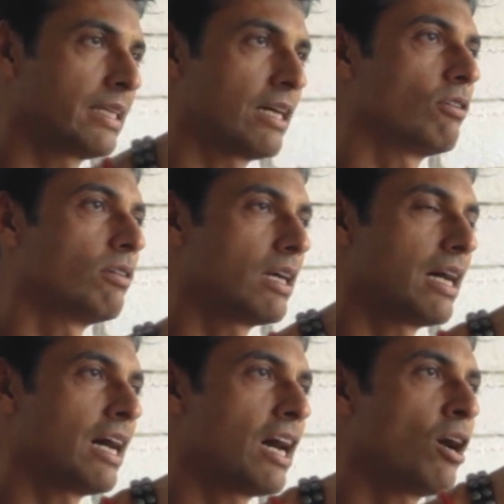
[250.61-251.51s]
Now,
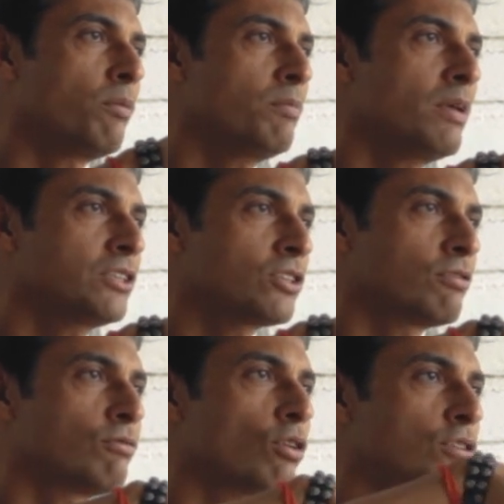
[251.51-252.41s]
how much
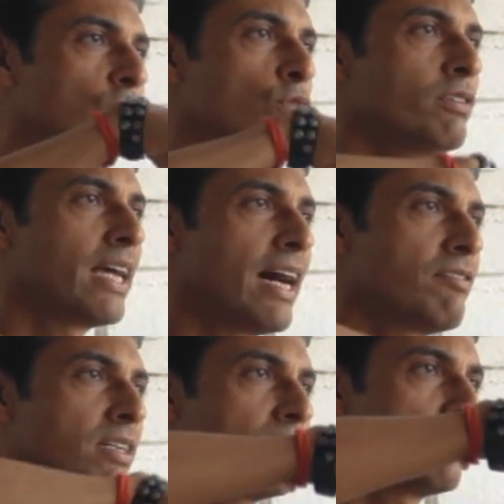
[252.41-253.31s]
of water do we
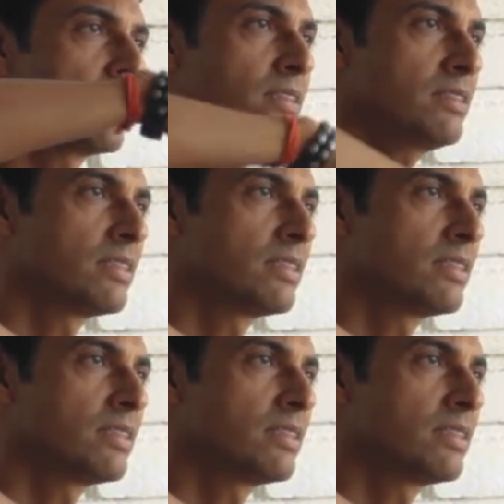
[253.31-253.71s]
have in our bodies?